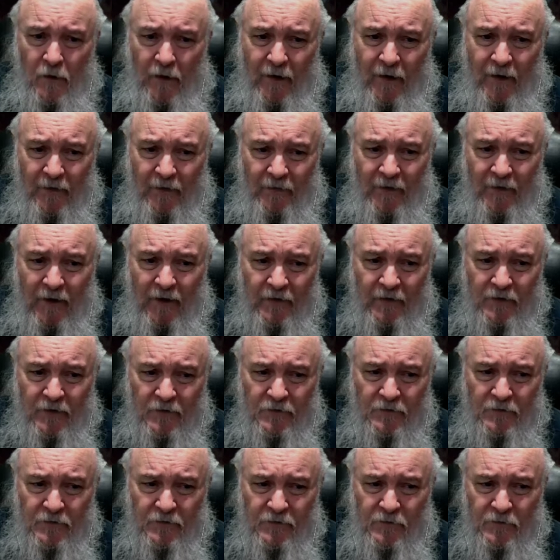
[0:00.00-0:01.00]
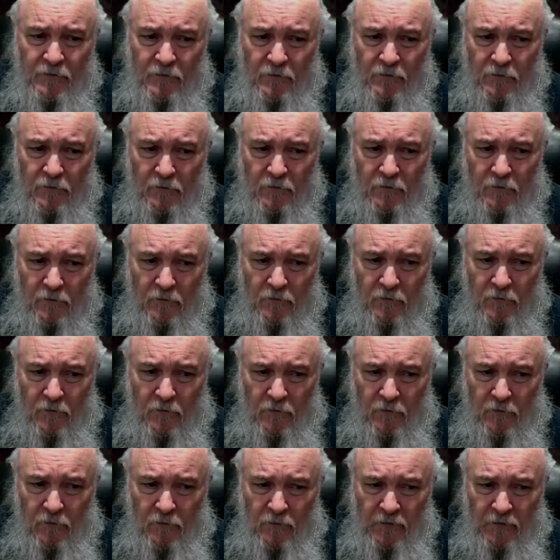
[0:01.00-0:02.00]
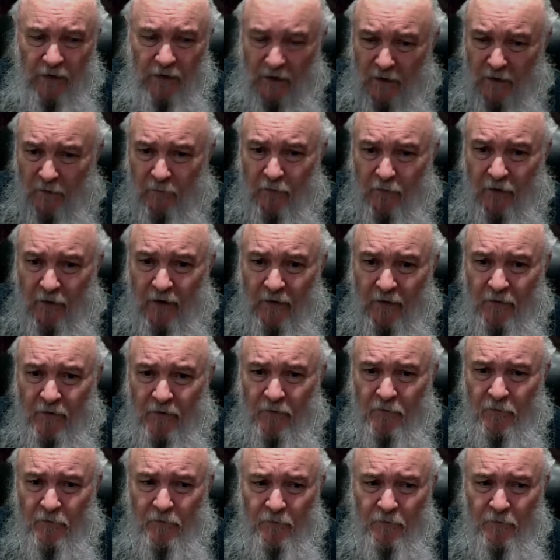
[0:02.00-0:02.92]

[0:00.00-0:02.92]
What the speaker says: And that is take a breath,